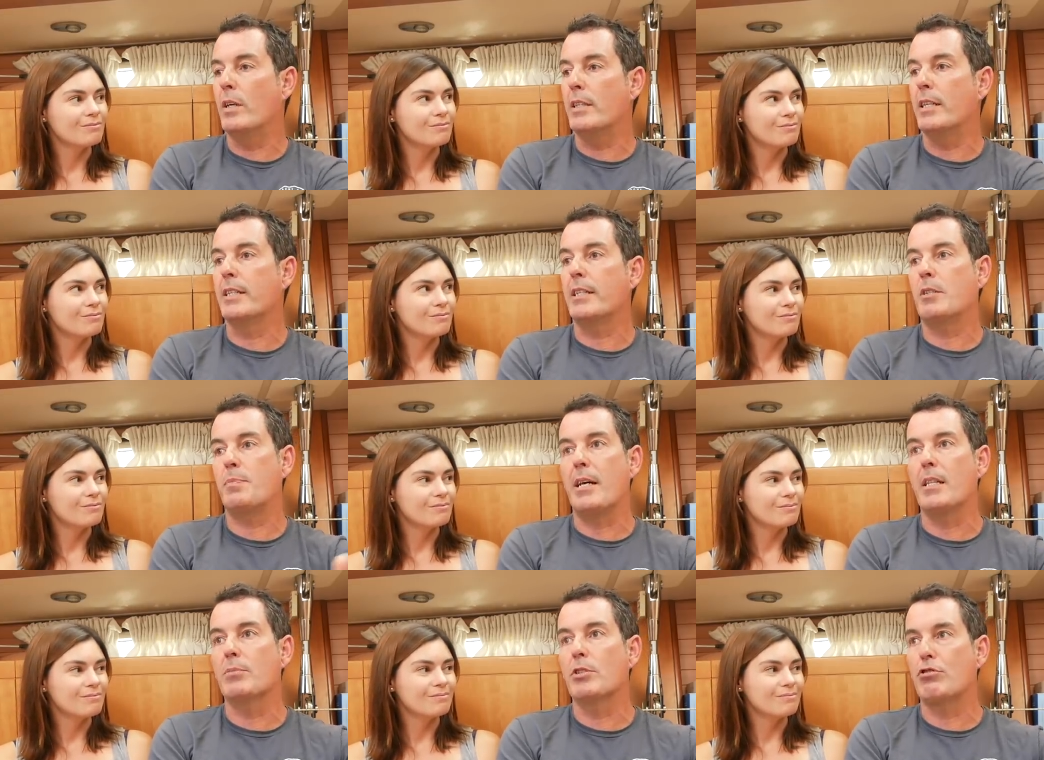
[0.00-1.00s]
Speaker 1: and
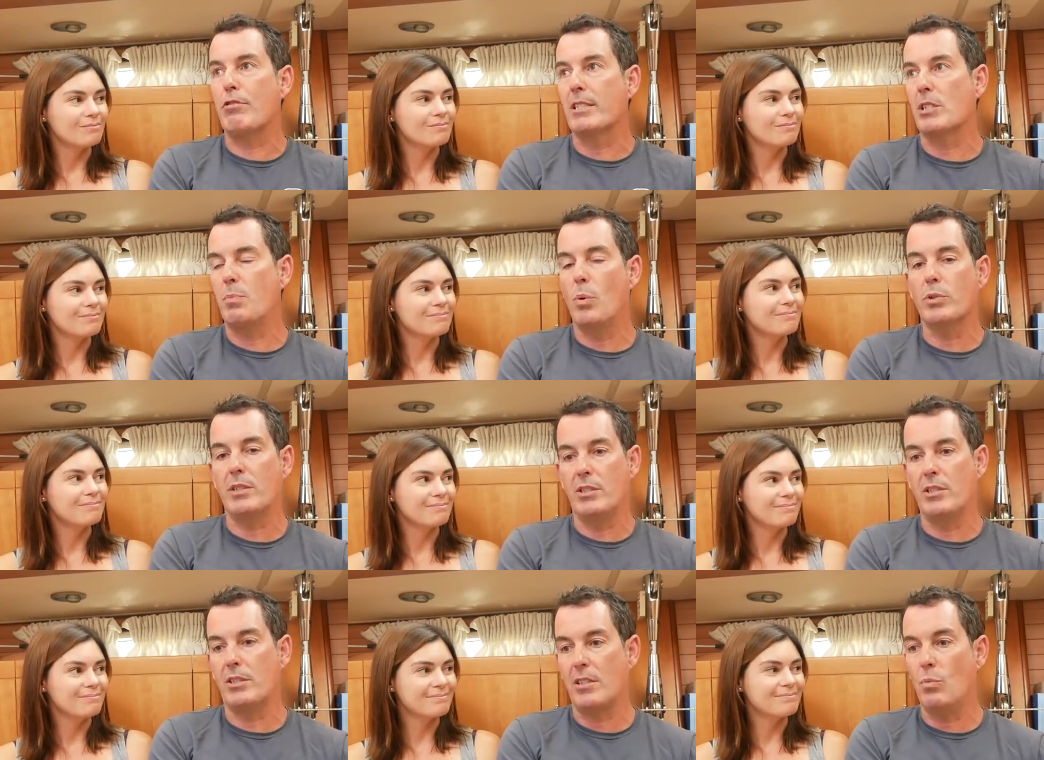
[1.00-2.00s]
expect them to transport
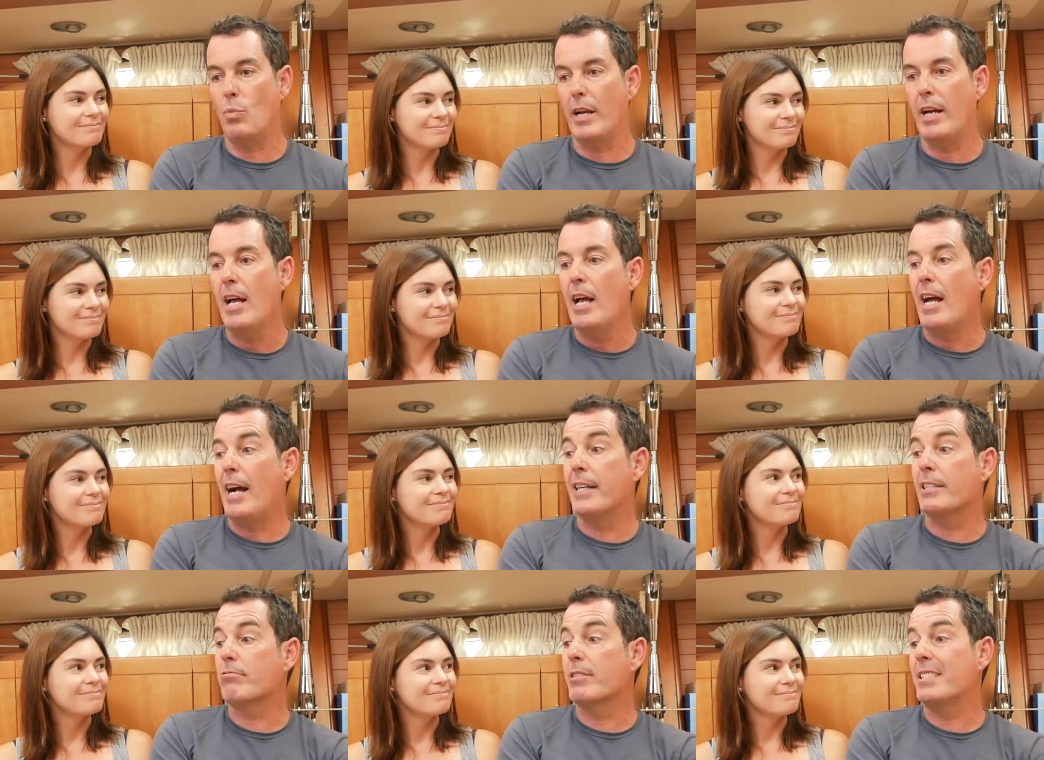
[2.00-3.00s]
it to somewhere
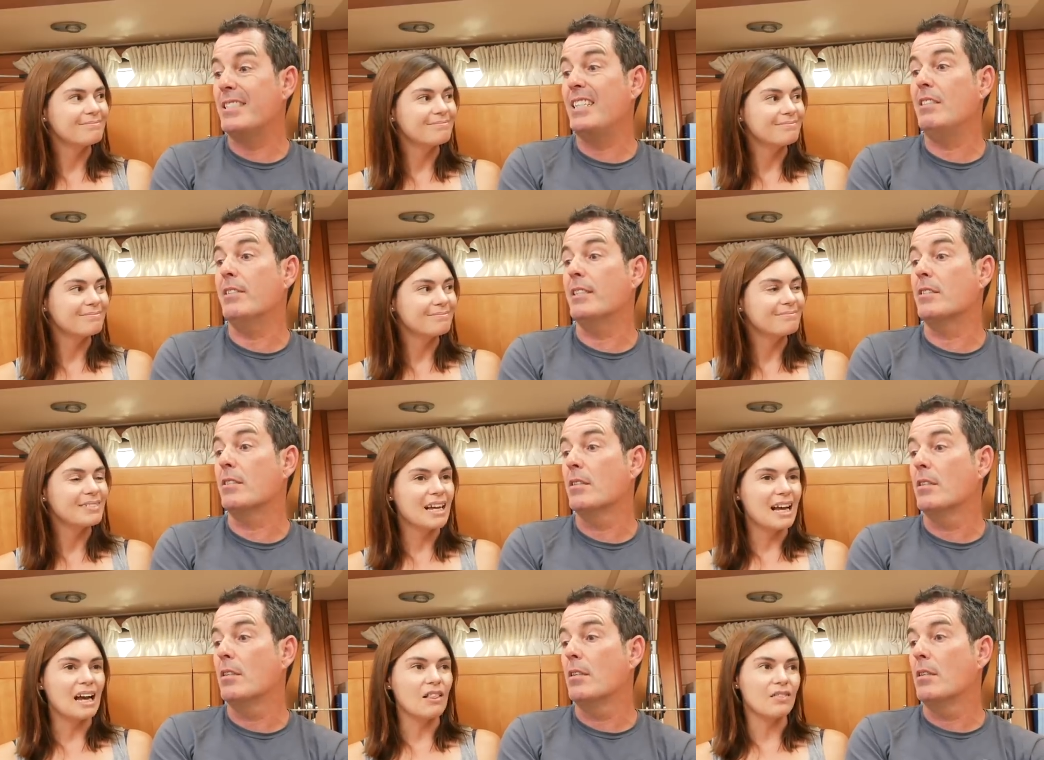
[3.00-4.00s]
and receive it.
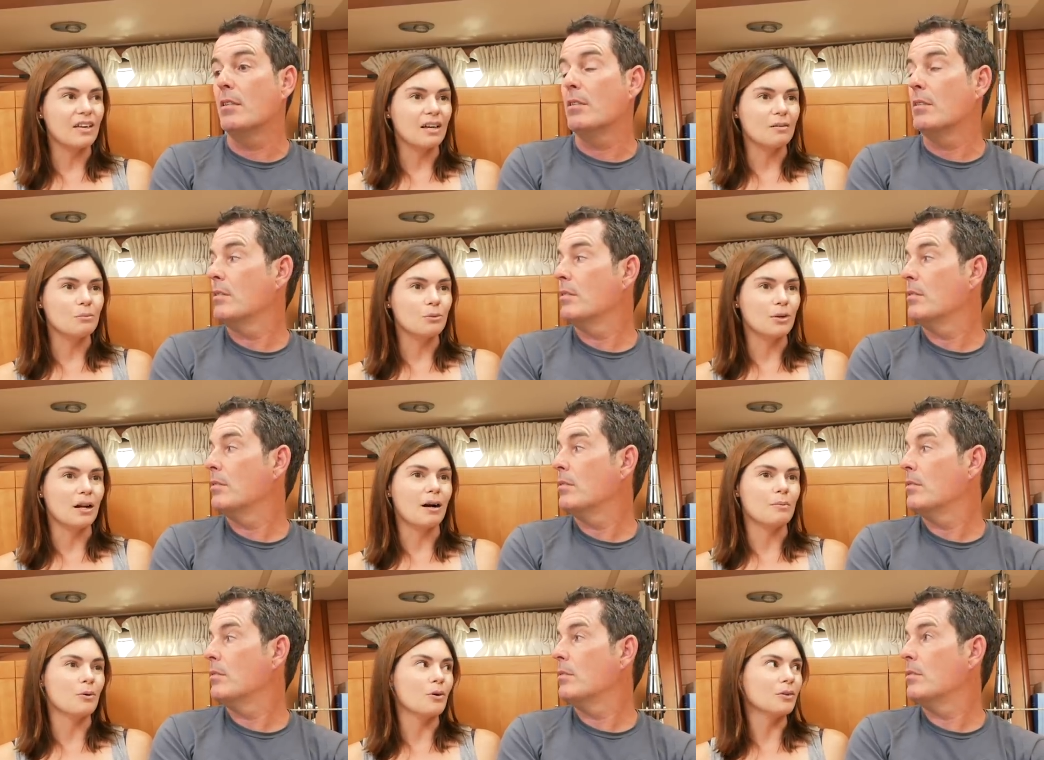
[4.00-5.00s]
Speaker 2: And then put it
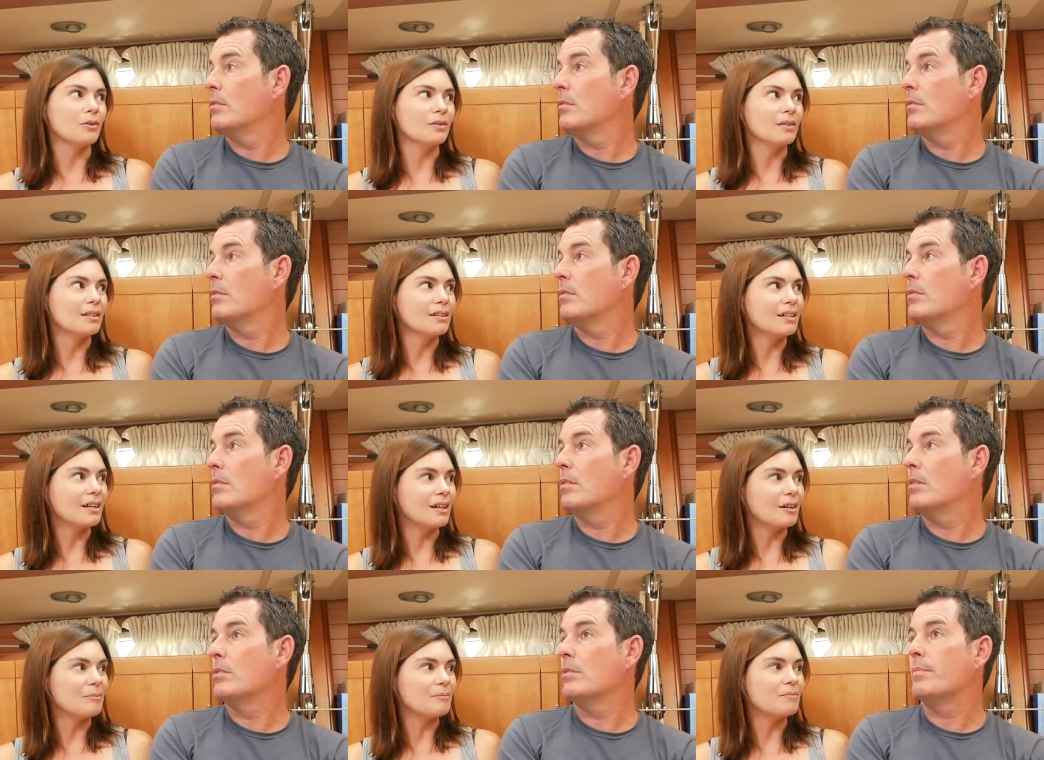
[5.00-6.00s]
up on
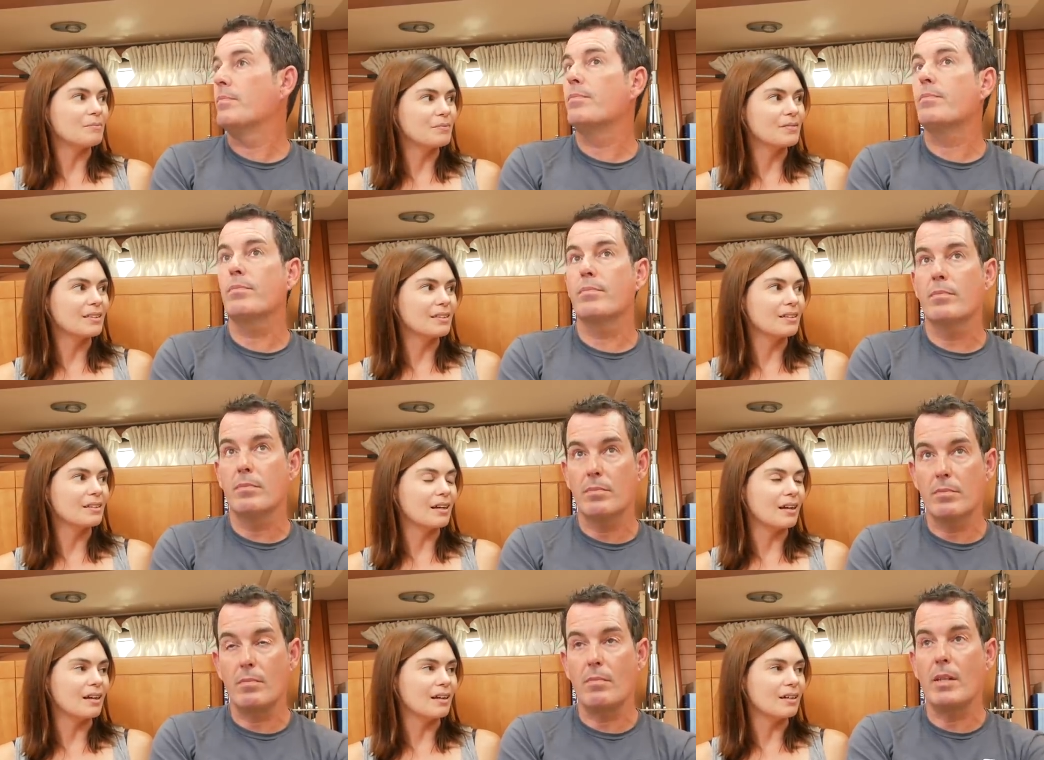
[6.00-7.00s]
um,
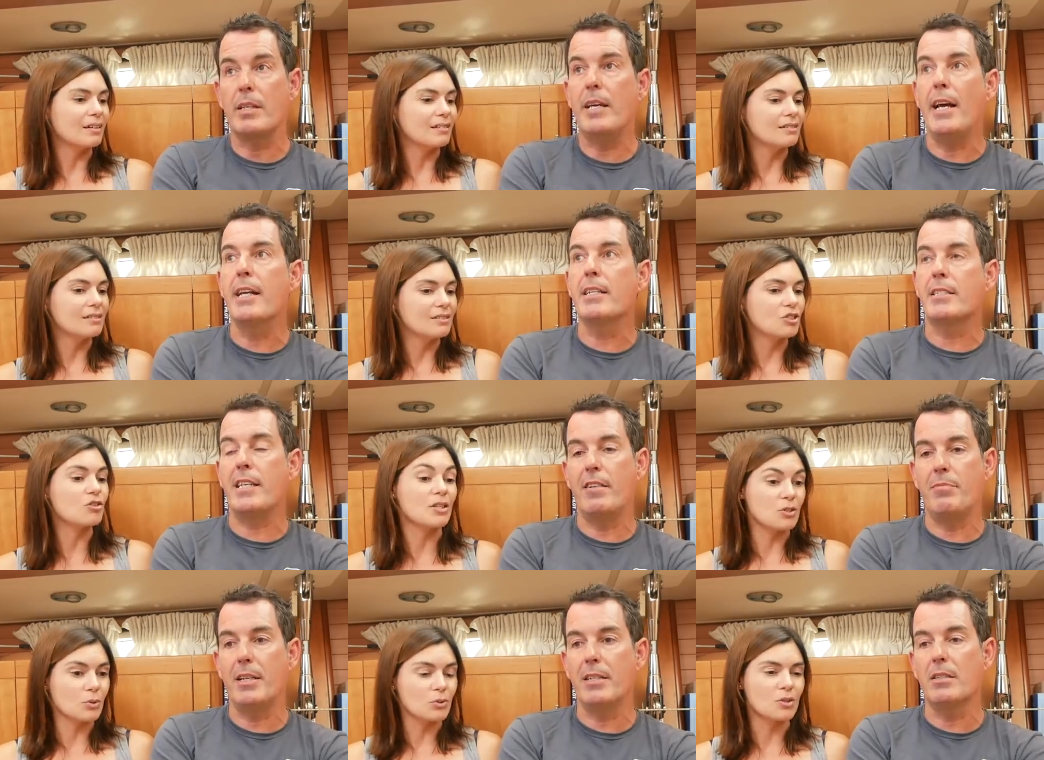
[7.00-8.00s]
uh, yeah, in a
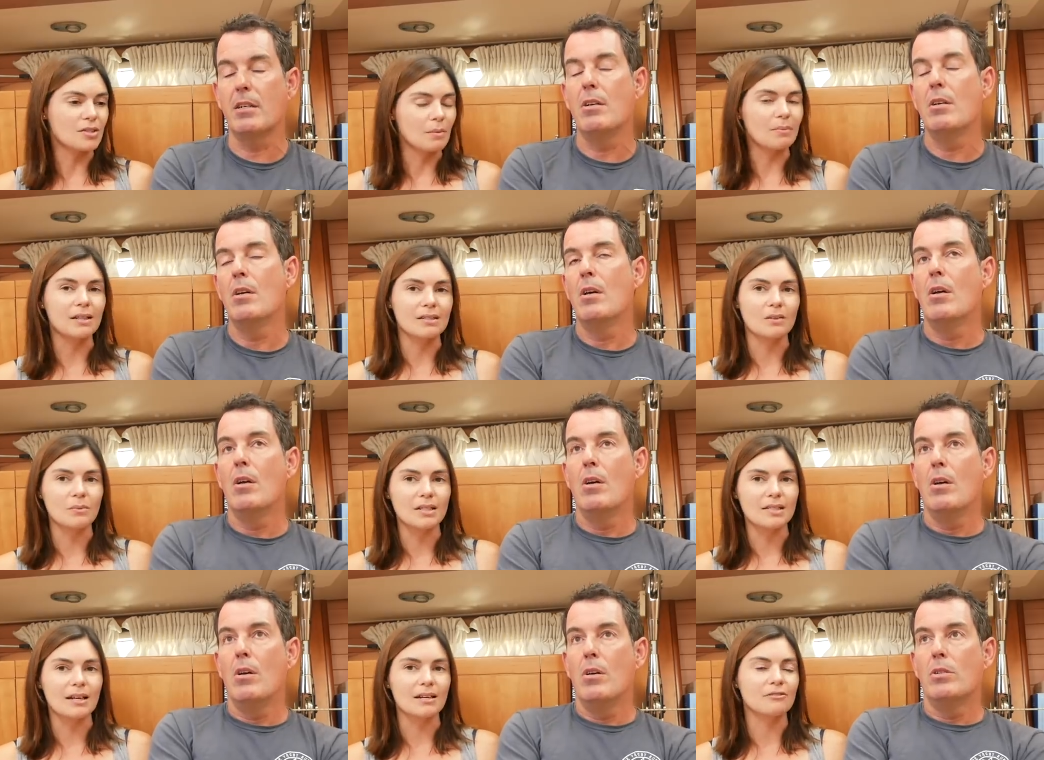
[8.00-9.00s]
safe place. or something,
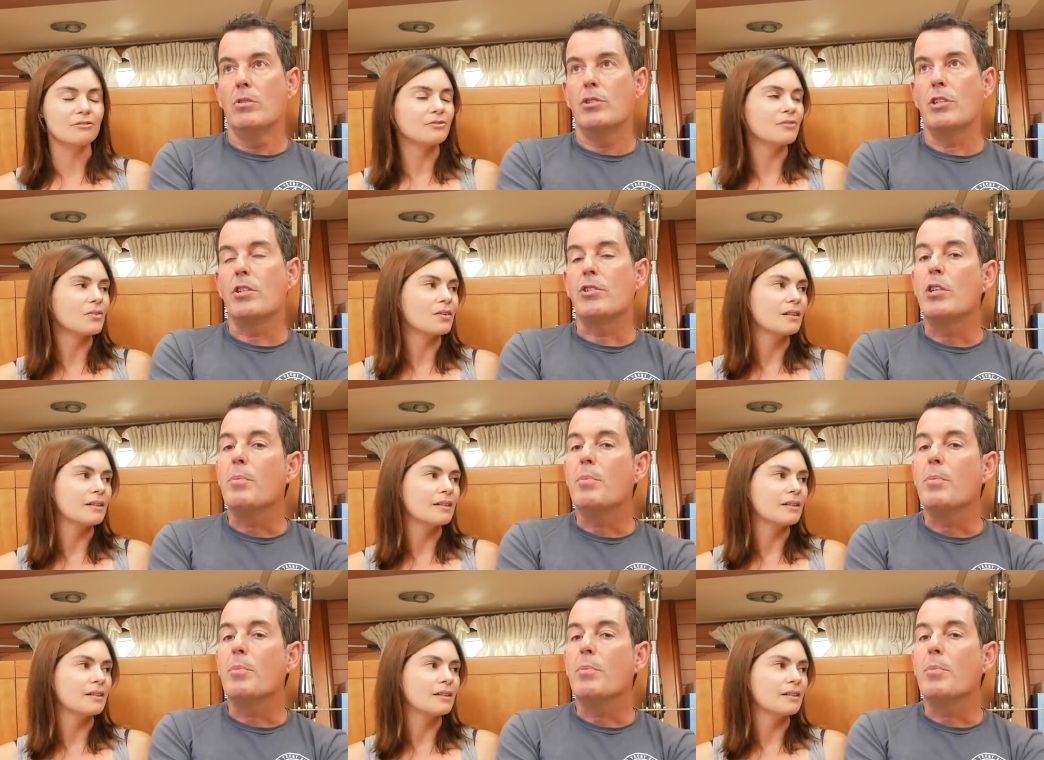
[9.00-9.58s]
somewhere safe.
Speaker 1: So the two